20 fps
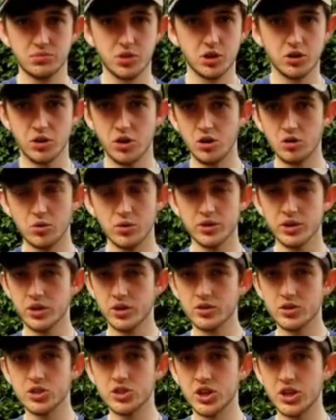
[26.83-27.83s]
along with the
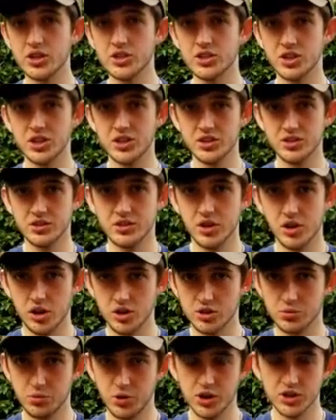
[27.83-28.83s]
other saints in
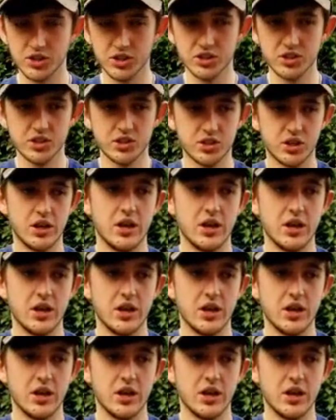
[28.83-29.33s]
God's presence.